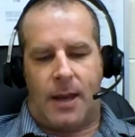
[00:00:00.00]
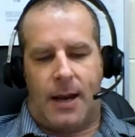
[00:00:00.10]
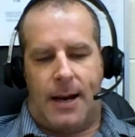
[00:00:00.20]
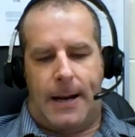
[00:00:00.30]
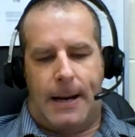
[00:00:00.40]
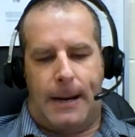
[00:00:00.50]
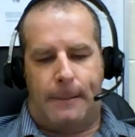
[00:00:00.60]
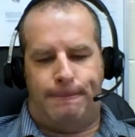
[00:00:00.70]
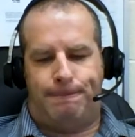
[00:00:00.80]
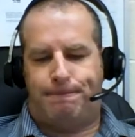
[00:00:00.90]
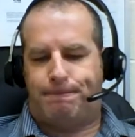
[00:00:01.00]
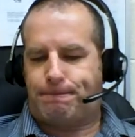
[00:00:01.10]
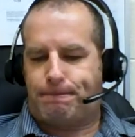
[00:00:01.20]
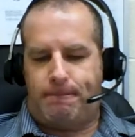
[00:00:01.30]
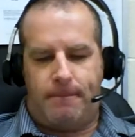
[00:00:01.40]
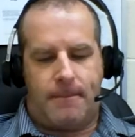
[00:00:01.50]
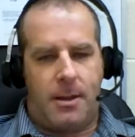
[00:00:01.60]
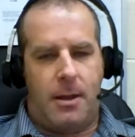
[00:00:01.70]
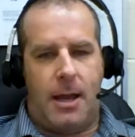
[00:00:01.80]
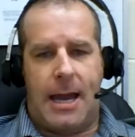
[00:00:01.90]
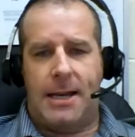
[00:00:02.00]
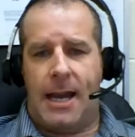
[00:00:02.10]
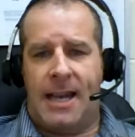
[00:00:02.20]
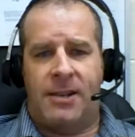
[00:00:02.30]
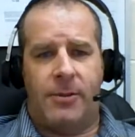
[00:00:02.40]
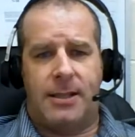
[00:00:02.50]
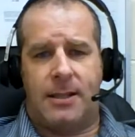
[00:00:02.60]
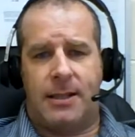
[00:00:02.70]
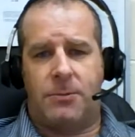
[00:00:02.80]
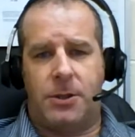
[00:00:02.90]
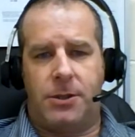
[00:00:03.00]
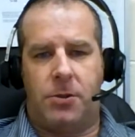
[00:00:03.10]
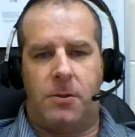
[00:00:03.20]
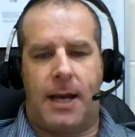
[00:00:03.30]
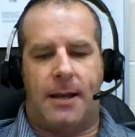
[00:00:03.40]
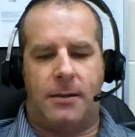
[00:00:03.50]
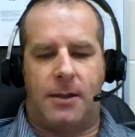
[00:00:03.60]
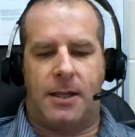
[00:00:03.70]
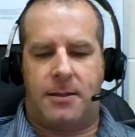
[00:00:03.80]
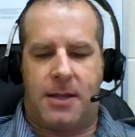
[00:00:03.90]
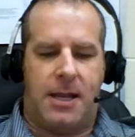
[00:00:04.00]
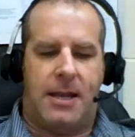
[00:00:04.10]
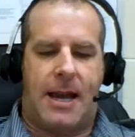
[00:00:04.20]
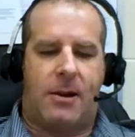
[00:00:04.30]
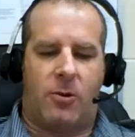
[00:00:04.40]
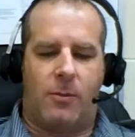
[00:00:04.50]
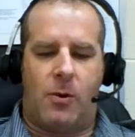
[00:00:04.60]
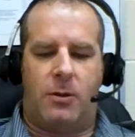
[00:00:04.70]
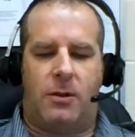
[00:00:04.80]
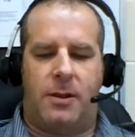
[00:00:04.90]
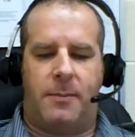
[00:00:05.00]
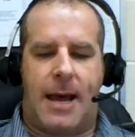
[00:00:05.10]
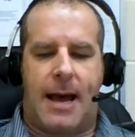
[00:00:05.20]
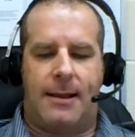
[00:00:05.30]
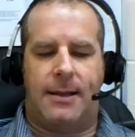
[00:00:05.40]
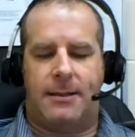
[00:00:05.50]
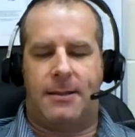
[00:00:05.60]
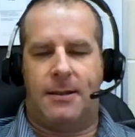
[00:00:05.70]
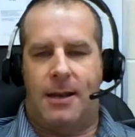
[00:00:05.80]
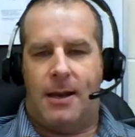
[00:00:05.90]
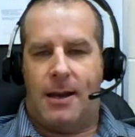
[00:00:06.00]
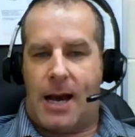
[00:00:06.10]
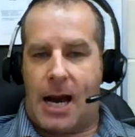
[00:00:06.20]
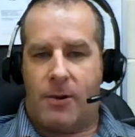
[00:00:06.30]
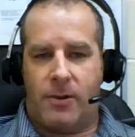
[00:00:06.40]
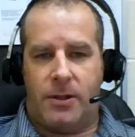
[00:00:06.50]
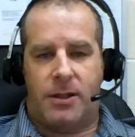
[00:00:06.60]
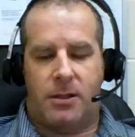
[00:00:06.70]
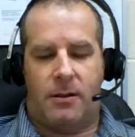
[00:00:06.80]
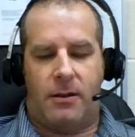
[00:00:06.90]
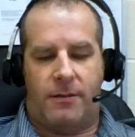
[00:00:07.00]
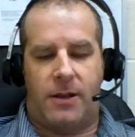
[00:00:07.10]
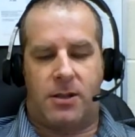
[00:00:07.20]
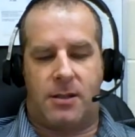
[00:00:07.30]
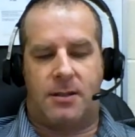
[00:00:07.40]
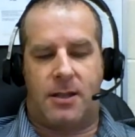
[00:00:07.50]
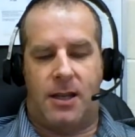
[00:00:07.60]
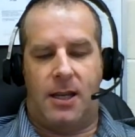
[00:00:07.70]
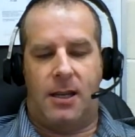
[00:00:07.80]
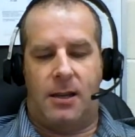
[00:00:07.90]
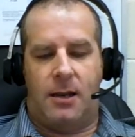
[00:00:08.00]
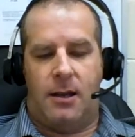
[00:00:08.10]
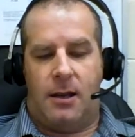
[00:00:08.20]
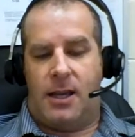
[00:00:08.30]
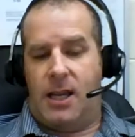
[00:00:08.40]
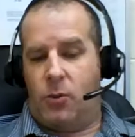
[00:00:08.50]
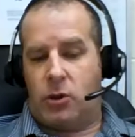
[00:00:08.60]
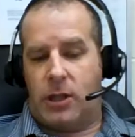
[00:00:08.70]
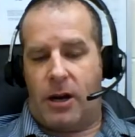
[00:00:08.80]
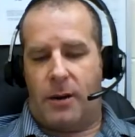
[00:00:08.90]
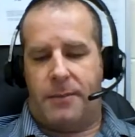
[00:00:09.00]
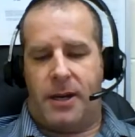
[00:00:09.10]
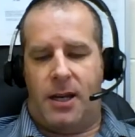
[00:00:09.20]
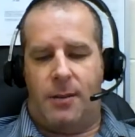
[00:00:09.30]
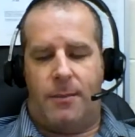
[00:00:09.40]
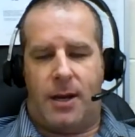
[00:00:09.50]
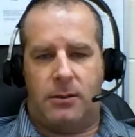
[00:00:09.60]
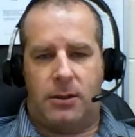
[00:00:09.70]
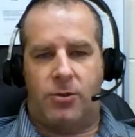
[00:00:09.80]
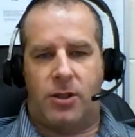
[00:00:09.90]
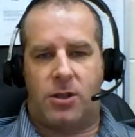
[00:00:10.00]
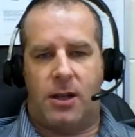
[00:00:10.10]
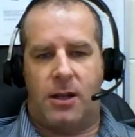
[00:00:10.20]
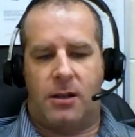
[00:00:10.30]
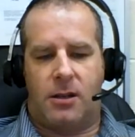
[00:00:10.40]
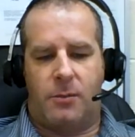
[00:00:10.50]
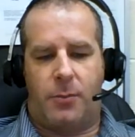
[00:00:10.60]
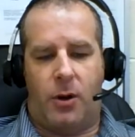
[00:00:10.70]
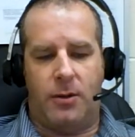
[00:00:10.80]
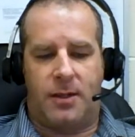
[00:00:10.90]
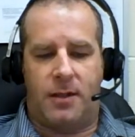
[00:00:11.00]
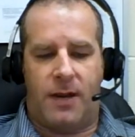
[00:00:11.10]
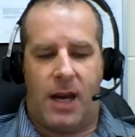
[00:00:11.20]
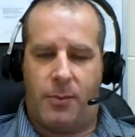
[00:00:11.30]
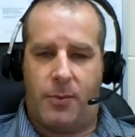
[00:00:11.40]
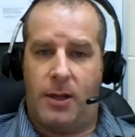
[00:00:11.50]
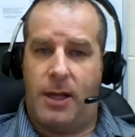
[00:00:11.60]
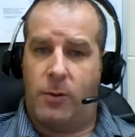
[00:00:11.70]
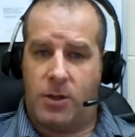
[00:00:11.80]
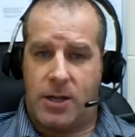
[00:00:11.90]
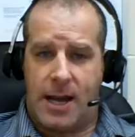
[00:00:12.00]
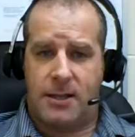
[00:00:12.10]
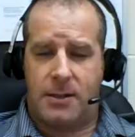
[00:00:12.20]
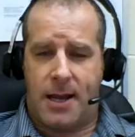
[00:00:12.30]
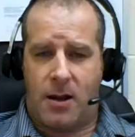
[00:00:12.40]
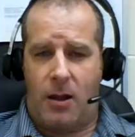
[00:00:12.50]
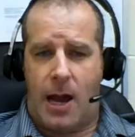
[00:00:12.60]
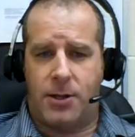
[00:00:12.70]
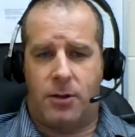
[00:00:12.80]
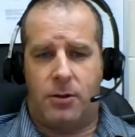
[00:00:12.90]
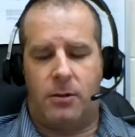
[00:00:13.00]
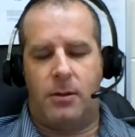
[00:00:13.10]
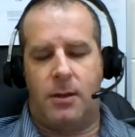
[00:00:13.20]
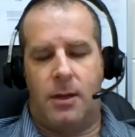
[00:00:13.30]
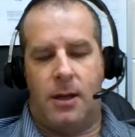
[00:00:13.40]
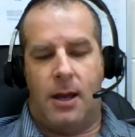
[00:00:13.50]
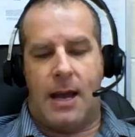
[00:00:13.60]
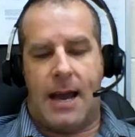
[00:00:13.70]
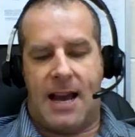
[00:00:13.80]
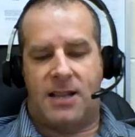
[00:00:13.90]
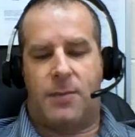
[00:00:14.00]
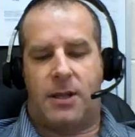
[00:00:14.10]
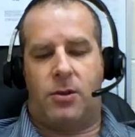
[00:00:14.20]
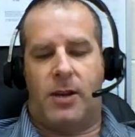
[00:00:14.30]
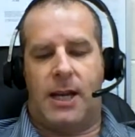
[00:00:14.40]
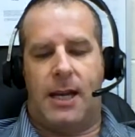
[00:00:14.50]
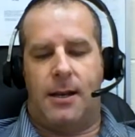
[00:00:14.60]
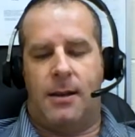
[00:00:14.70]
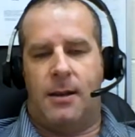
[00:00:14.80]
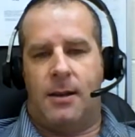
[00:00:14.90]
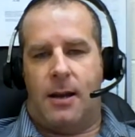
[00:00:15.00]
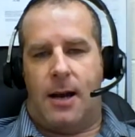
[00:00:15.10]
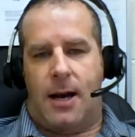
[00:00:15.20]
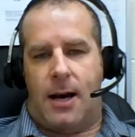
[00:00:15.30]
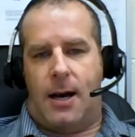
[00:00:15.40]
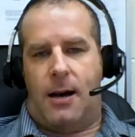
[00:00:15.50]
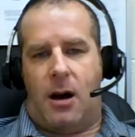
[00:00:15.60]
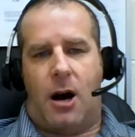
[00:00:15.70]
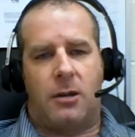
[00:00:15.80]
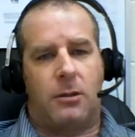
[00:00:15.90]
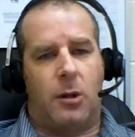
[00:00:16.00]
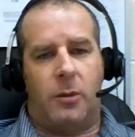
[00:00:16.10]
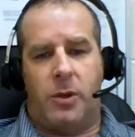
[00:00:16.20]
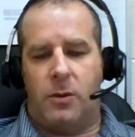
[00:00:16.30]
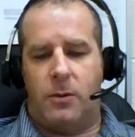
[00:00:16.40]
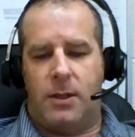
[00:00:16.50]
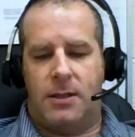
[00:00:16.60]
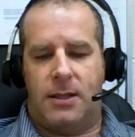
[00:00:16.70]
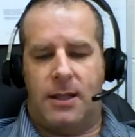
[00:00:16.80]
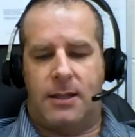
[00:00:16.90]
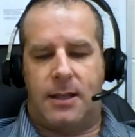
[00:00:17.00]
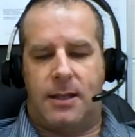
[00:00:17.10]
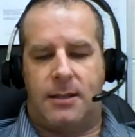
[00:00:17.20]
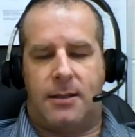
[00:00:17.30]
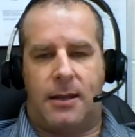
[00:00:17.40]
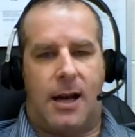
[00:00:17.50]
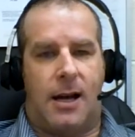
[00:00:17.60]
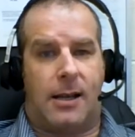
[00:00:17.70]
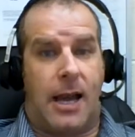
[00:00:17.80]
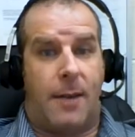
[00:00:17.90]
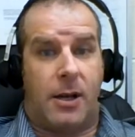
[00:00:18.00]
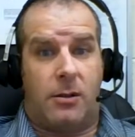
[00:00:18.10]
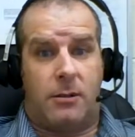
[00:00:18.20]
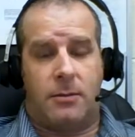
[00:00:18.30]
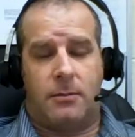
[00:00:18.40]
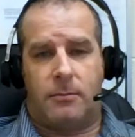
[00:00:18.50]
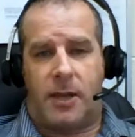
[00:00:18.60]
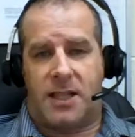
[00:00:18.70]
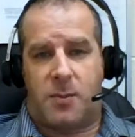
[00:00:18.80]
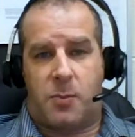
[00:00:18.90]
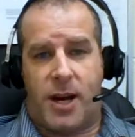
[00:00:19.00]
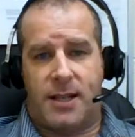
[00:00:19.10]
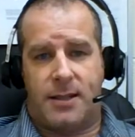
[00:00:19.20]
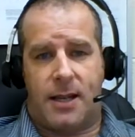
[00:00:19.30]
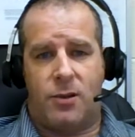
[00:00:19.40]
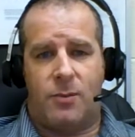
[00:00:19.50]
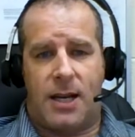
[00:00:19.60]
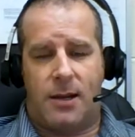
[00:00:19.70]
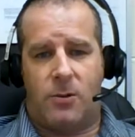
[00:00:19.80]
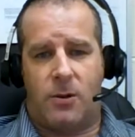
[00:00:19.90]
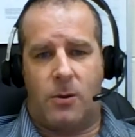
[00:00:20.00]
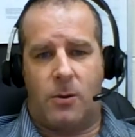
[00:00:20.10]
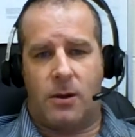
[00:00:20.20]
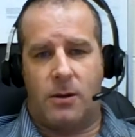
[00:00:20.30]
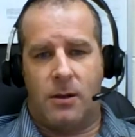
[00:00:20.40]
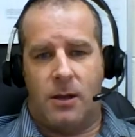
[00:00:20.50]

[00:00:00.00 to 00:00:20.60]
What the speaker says: Um, any reason that will do that, you can see that hormonal imbalance, iron deficiency, chemotherapy, malnutrition, compulsive hair pulling, which has a psychological aspect to it, autoimmune diseases, chemicals like sprays that you might, or